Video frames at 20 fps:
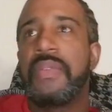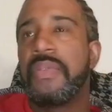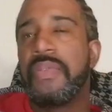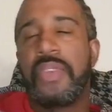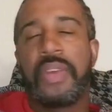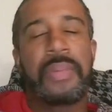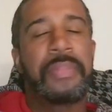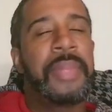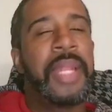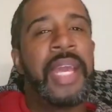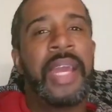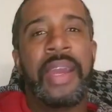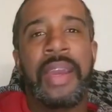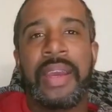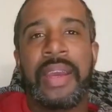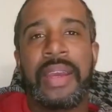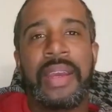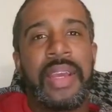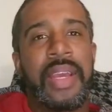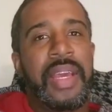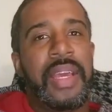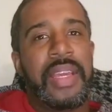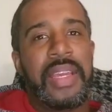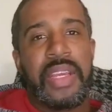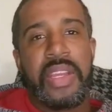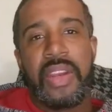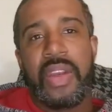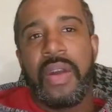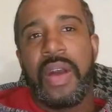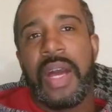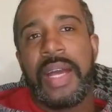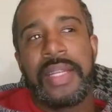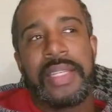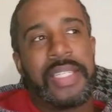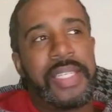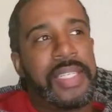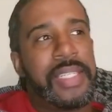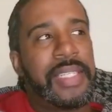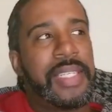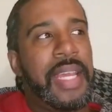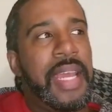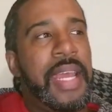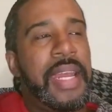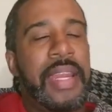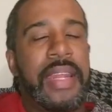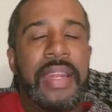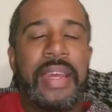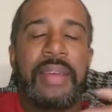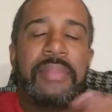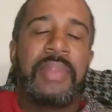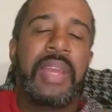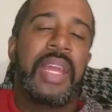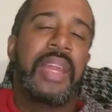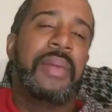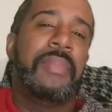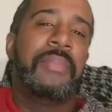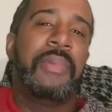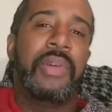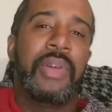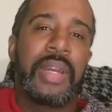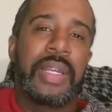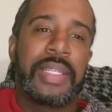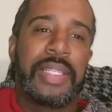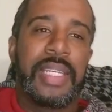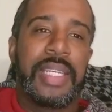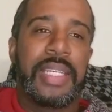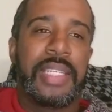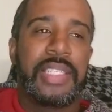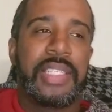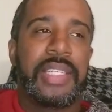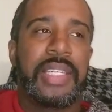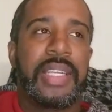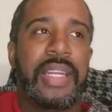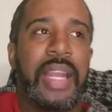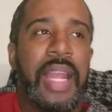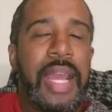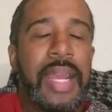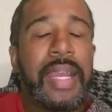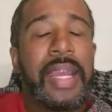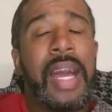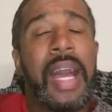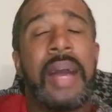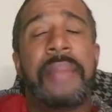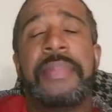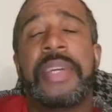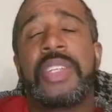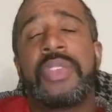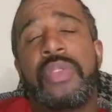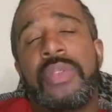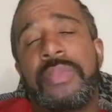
from there, you know, I just ended up getting more attention, like comments